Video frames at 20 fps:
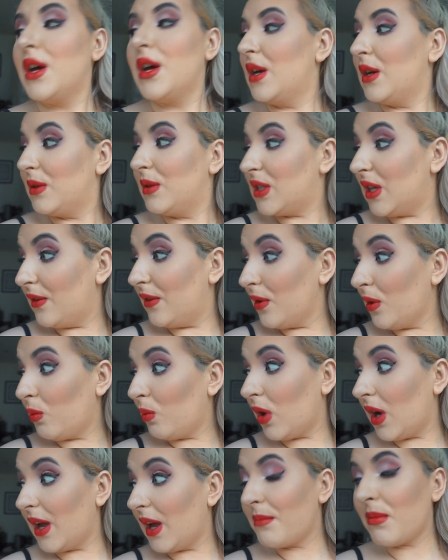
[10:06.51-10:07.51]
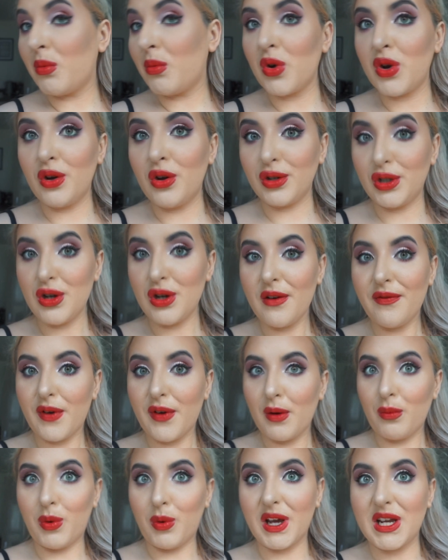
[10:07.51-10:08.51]
We still have our wine, but we're not sure if
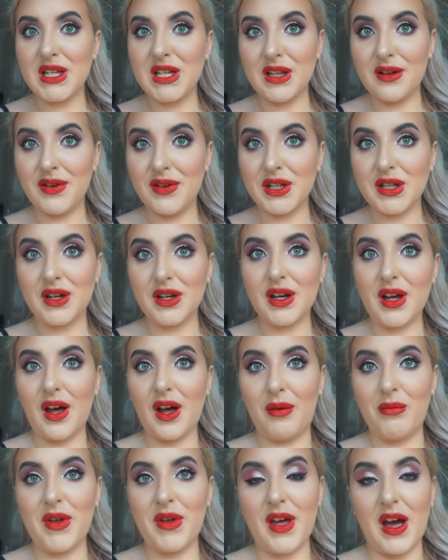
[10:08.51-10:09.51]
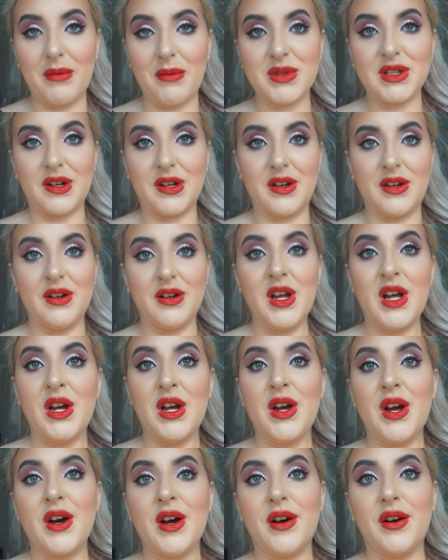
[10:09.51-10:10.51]
our wine delivery is gonna come with Amazon
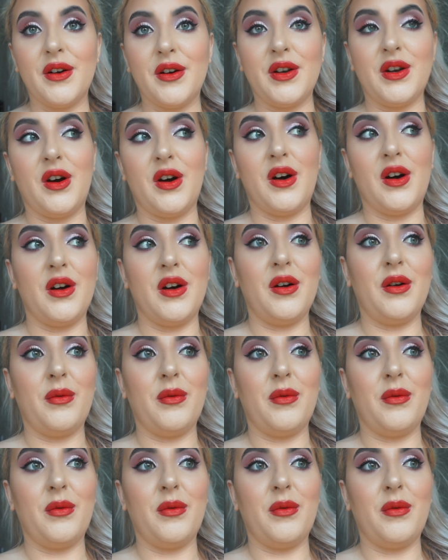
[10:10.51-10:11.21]
or not.